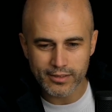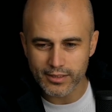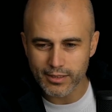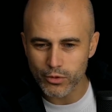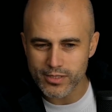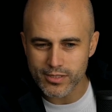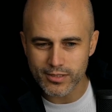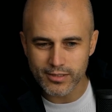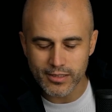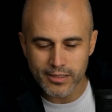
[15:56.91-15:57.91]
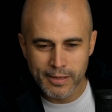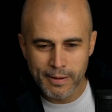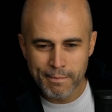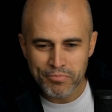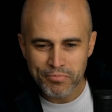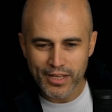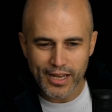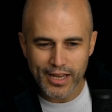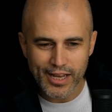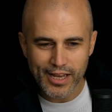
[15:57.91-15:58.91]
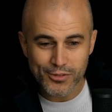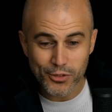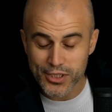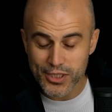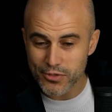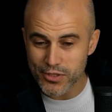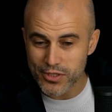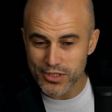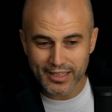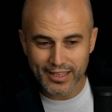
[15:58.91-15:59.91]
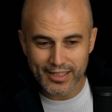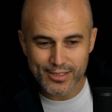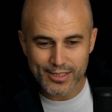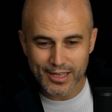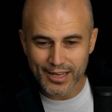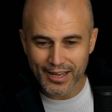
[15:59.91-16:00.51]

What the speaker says: the WSET. So it's interesting. It's